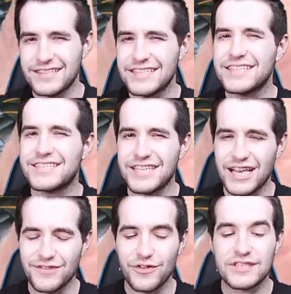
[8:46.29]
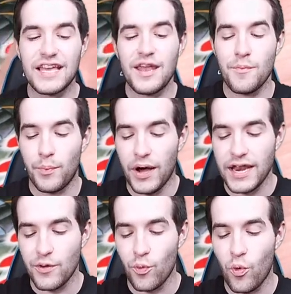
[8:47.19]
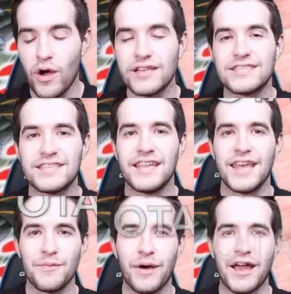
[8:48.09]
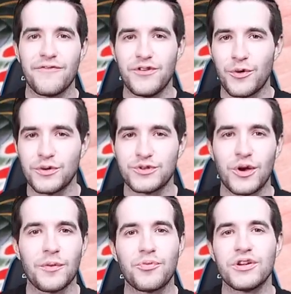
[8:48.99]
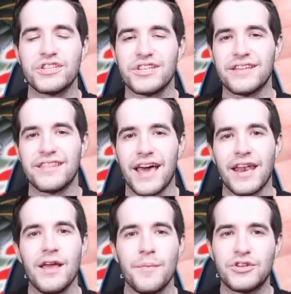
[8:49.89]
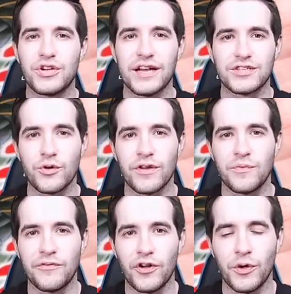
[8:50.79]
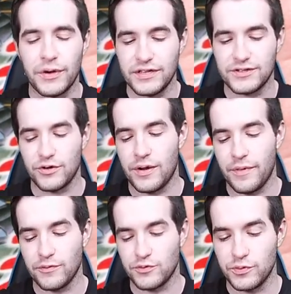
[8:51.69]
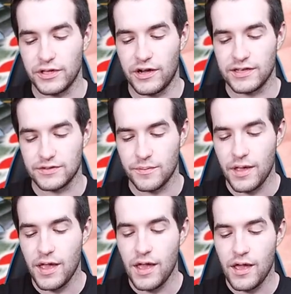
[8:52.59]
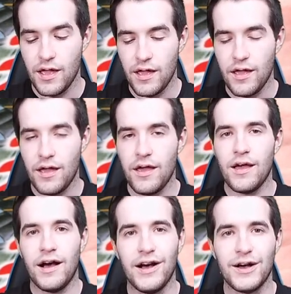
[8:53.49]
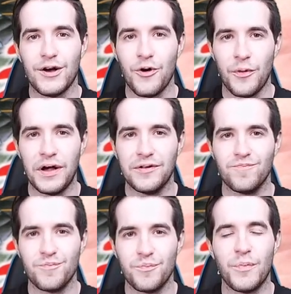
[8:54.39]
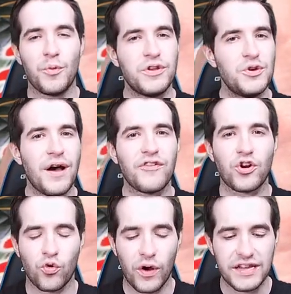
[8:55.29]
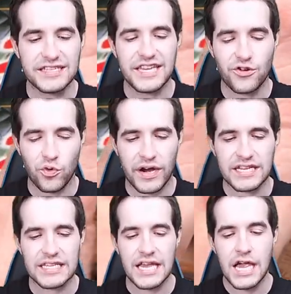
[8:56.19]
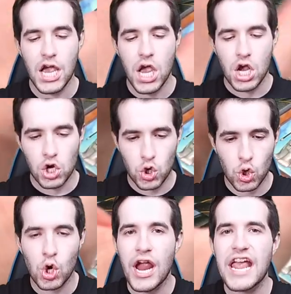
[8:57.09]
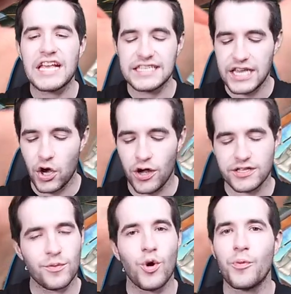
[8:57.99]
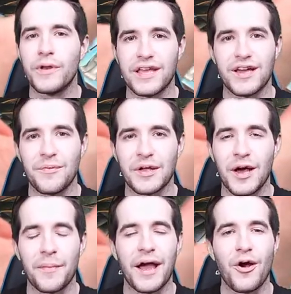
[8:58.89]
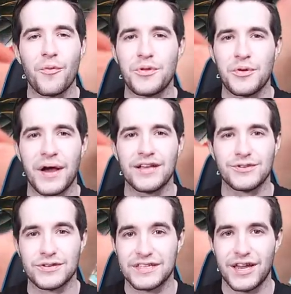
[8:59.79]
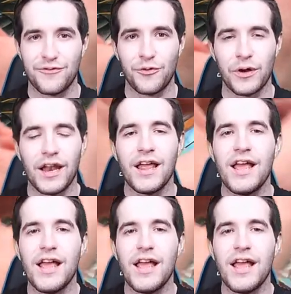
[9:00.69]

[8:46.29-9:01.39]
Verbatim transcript: a successful tin, but it was sent in by a viewer, so I appreciate that. Make sure you guys go give him a follow on Instagram. That was really awesome. Oh, well. But we do have a crazy, crazy, crazy awesome opening coming up. I hope you guys are excited for it.